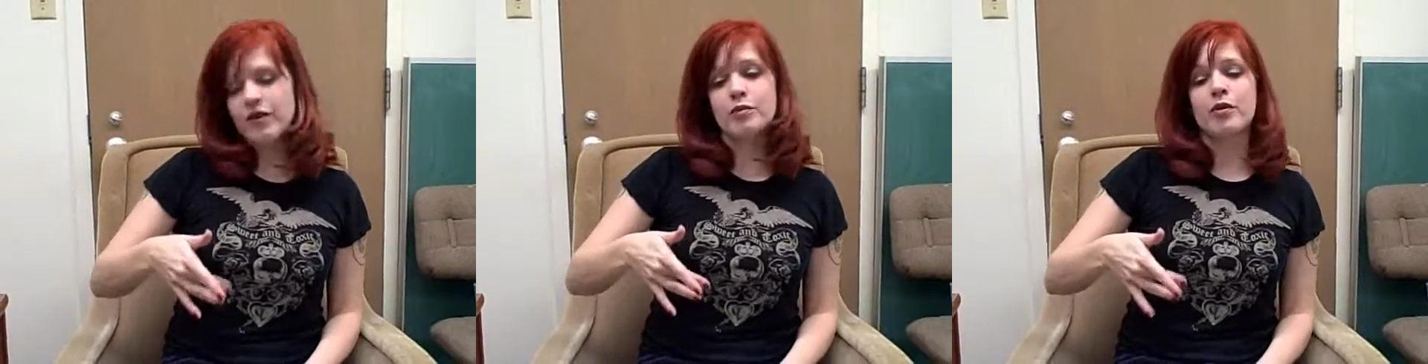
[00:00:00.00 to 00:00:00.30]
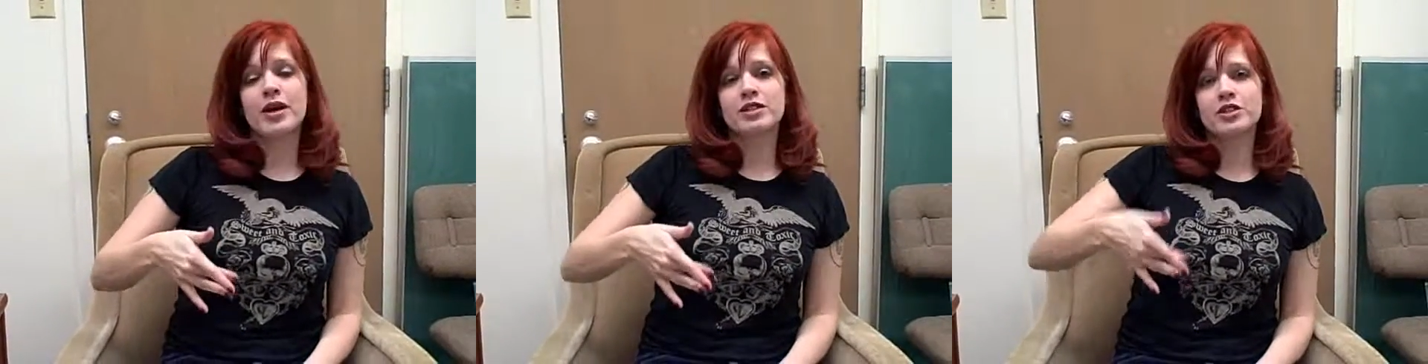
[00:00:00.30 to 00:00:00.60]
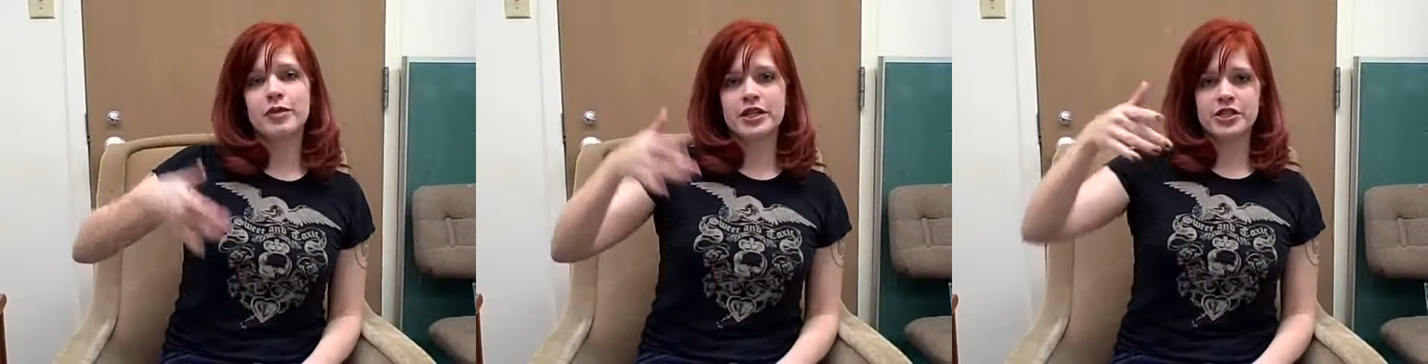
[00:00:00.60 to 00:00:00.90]
Female
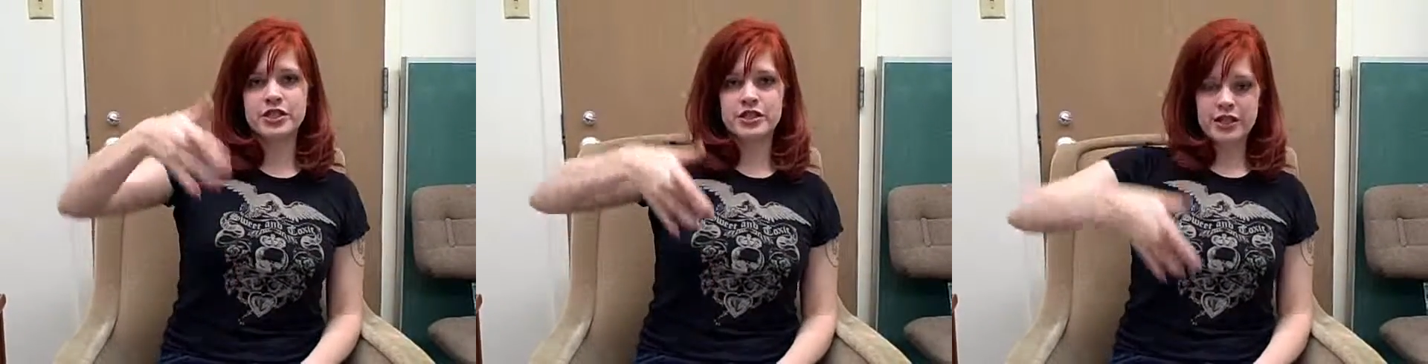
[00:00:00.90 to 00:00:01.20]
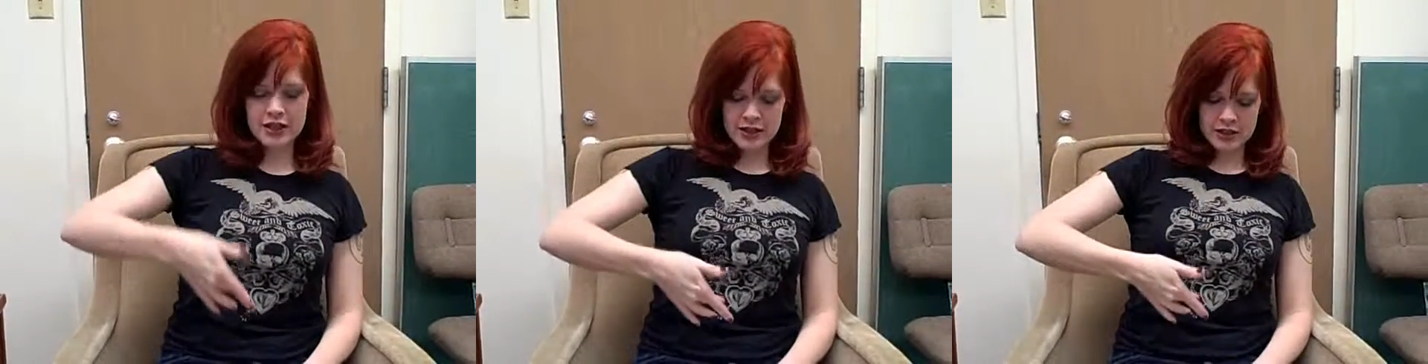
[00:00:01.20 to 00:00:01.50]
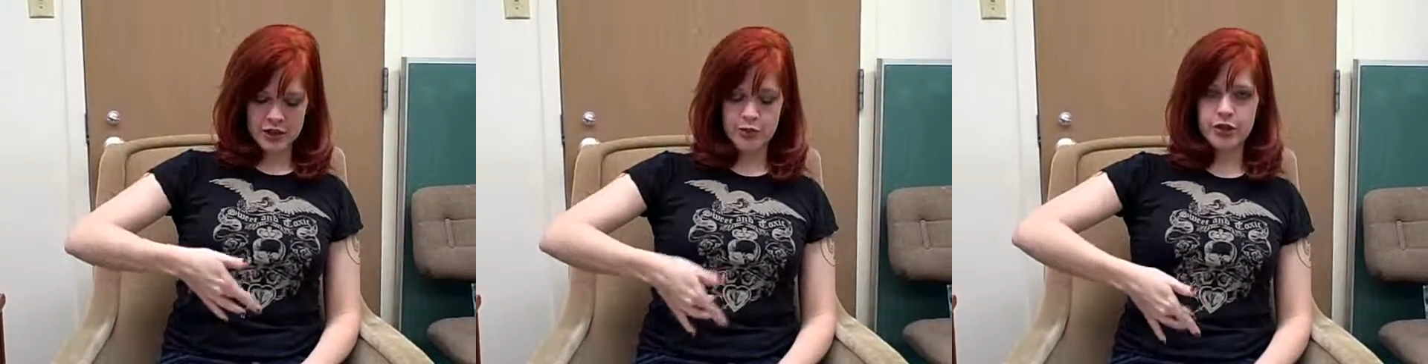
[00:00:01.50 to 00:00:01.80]
masturbation,
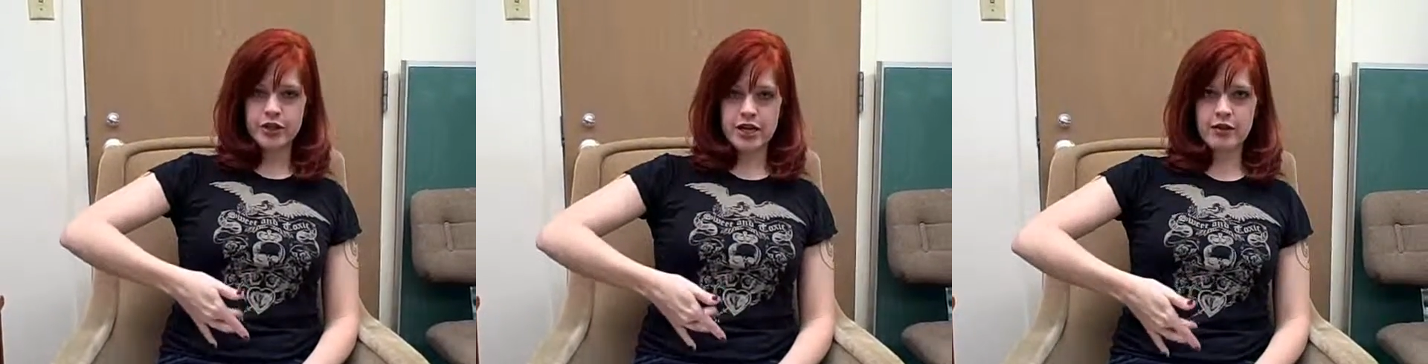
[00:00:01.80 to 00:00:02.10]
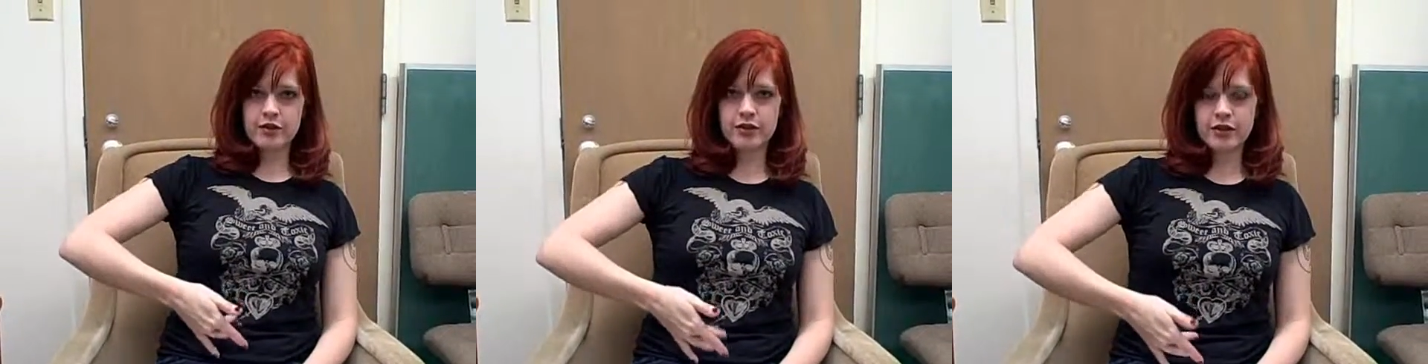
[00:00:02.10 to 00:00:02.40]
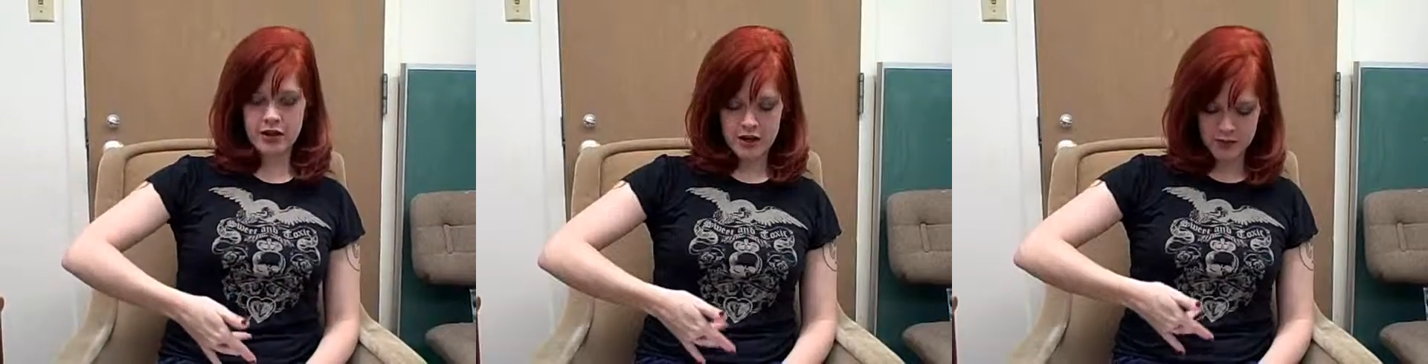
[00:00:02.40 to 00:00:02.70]
you put it down
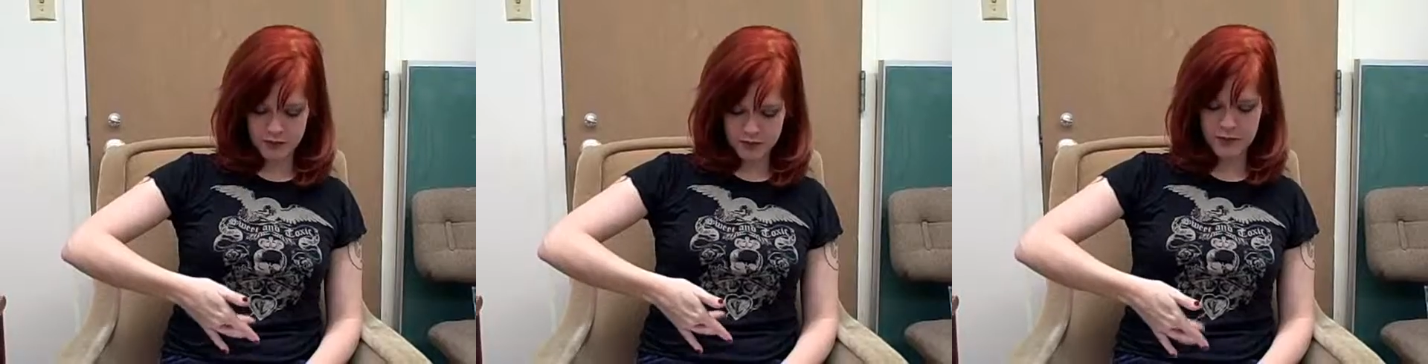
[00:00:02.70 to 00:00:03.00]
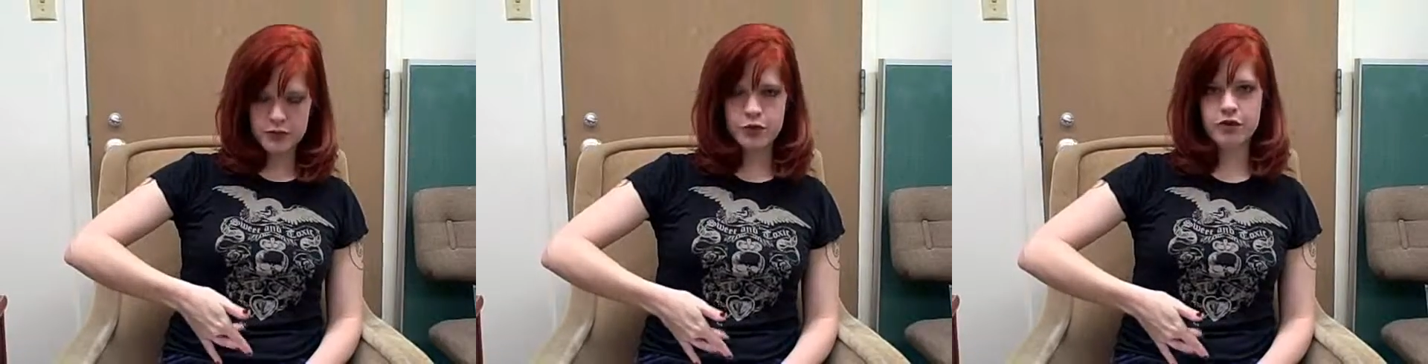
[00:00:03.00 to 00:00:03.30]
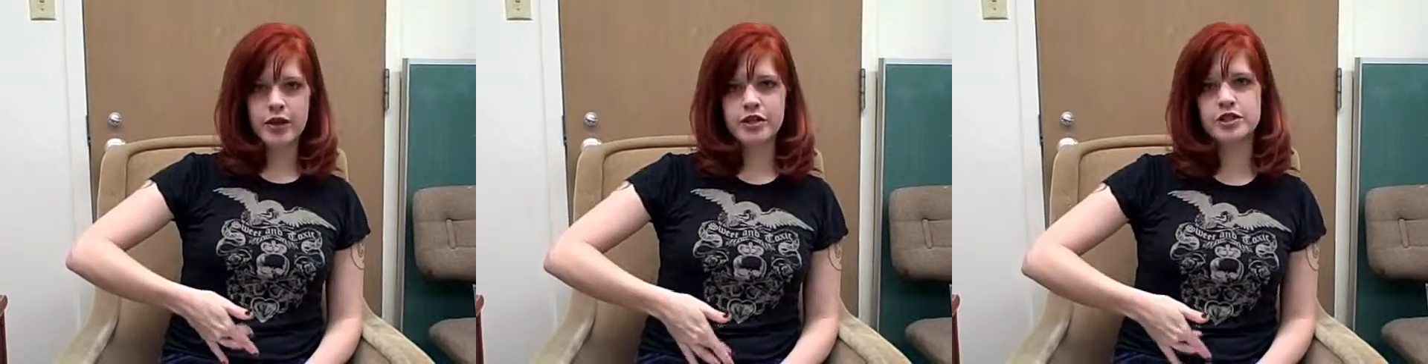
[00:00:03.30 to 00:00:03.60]

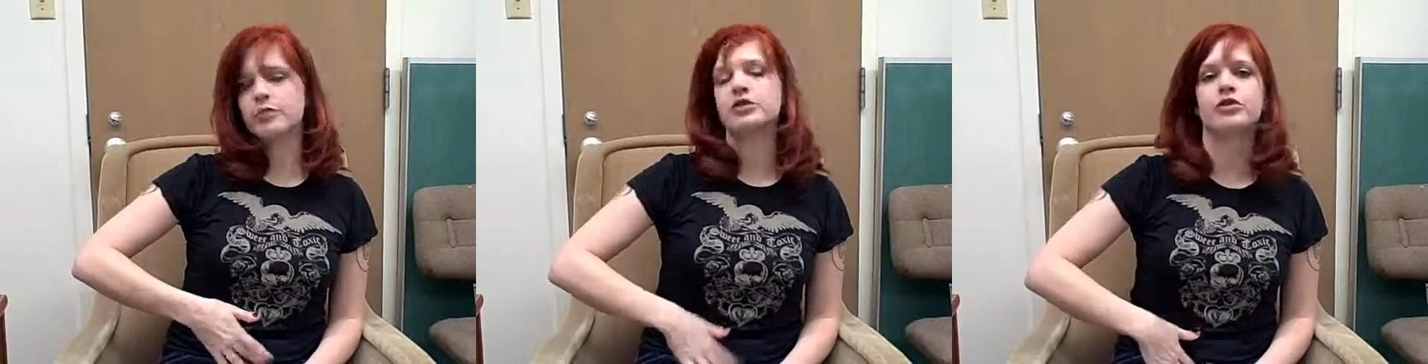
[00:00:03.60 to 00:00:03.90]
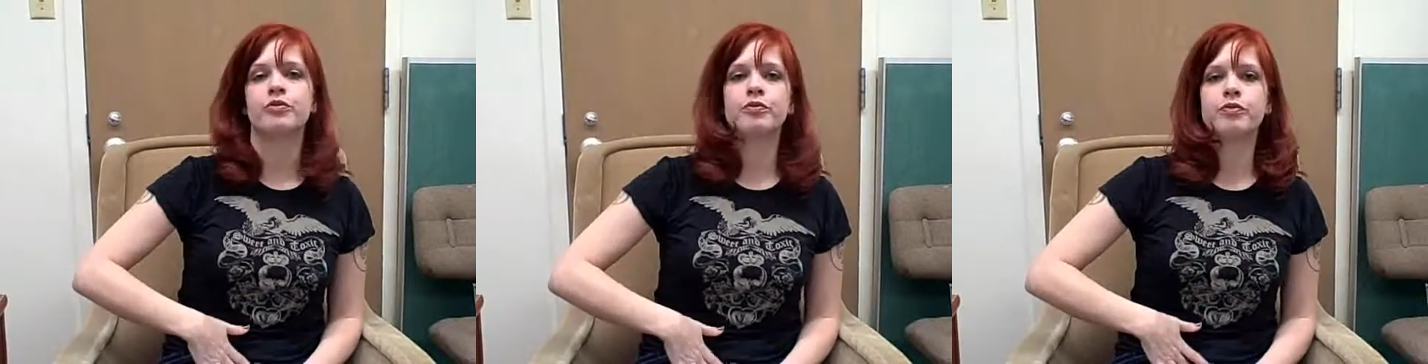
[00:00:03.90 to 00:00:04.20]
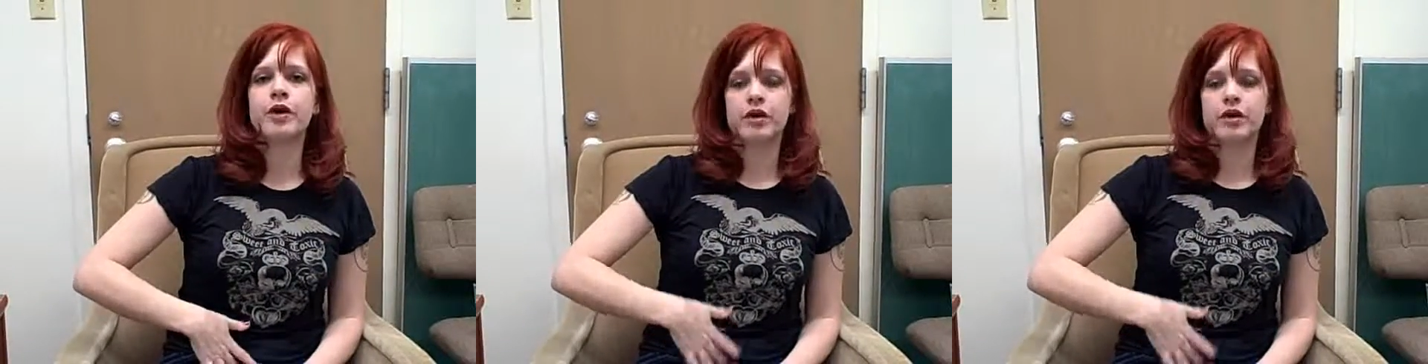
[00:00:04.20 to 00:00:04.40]
sort of by your stomach, sort of